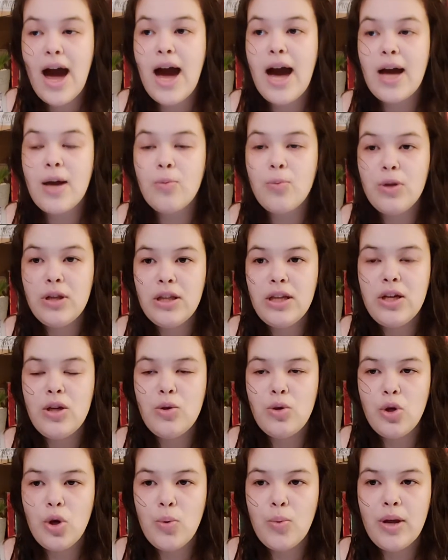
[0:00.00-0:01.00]
I will let
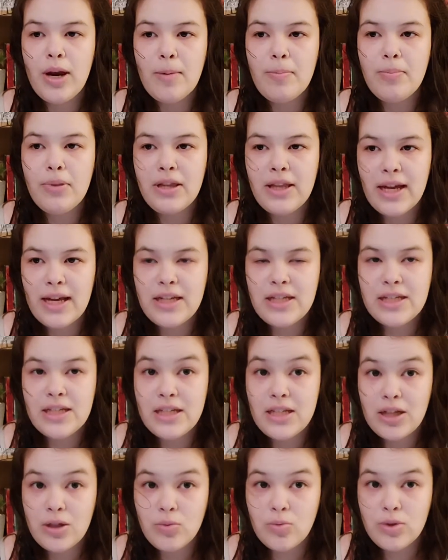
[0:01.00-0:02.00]
you know what I plan to
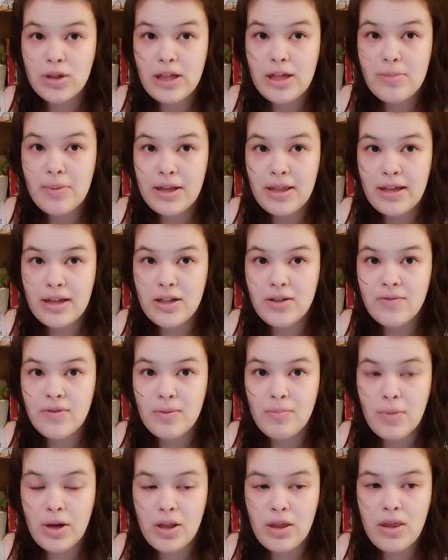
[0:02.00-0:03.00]
still read by the end of the
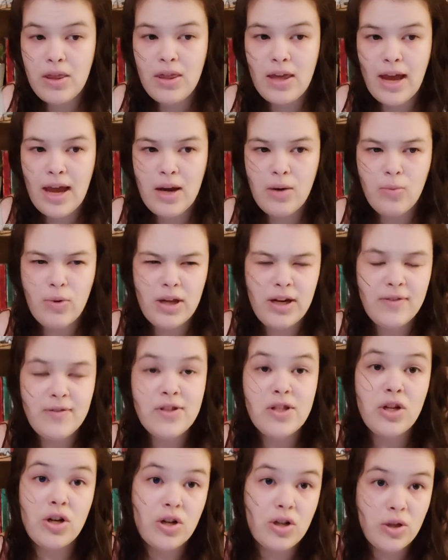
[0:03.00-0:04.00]
month and what I've
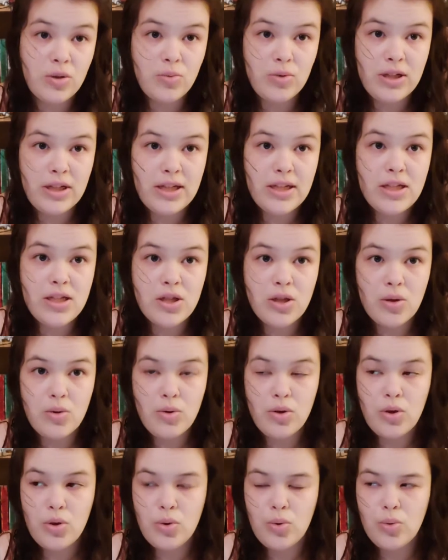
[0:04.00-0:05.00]
started reading, so
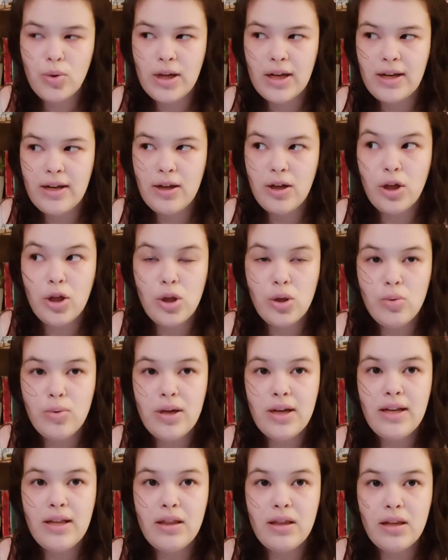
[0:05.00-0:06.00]
you can include
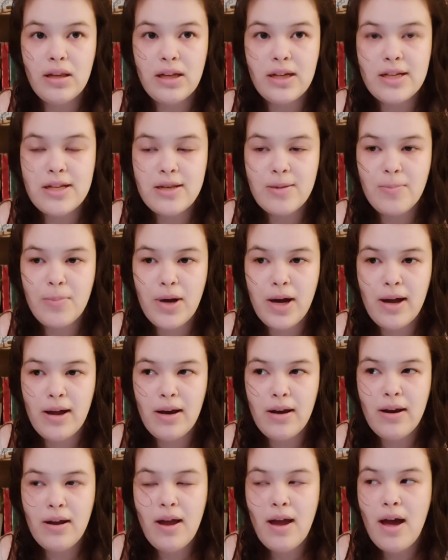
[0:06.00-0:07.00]
it in the list, but
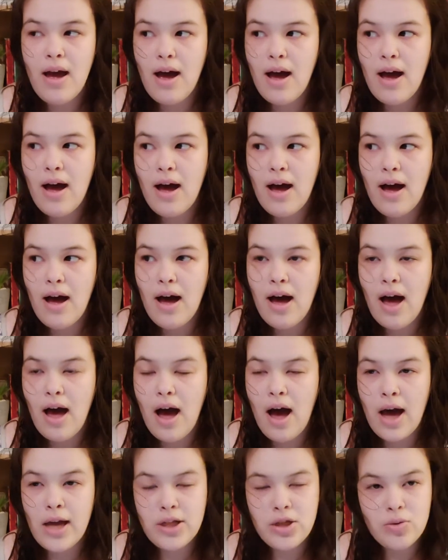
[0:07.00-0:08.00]

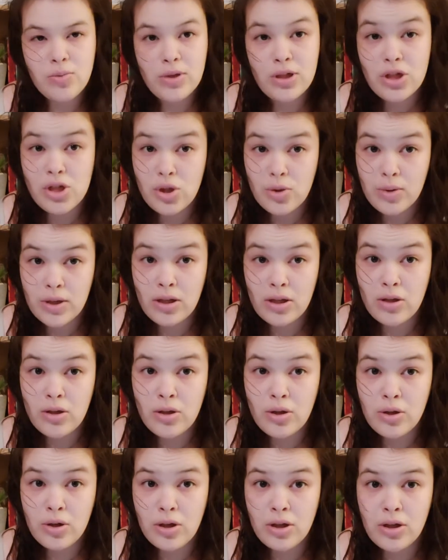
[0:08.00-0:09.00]
I just wanted to do it a
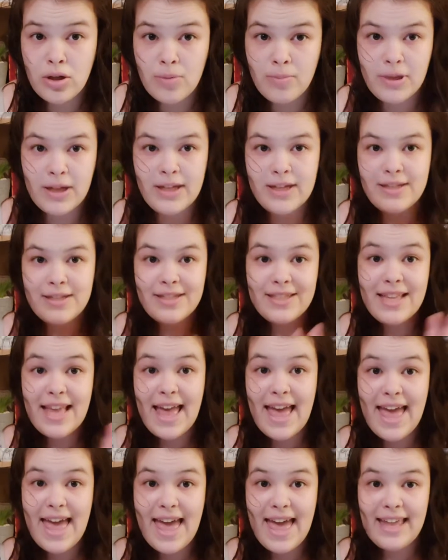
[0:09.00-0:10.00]
little earlier because
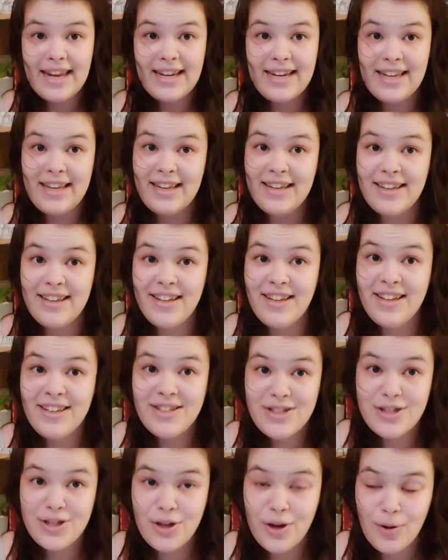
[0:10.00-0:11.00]
editing.
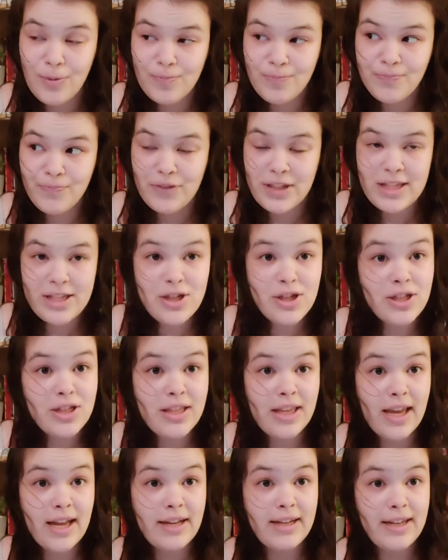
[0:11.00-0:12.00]
So let's
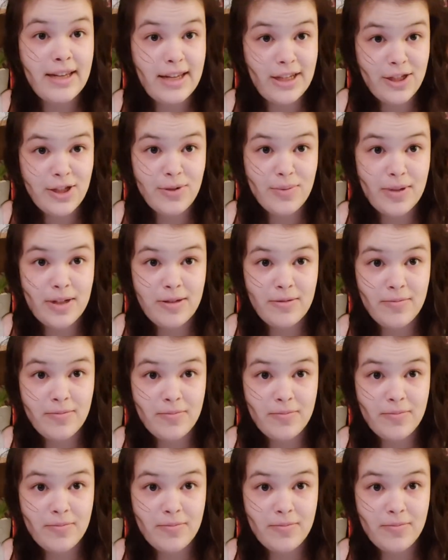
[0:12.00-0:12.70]
just get into it.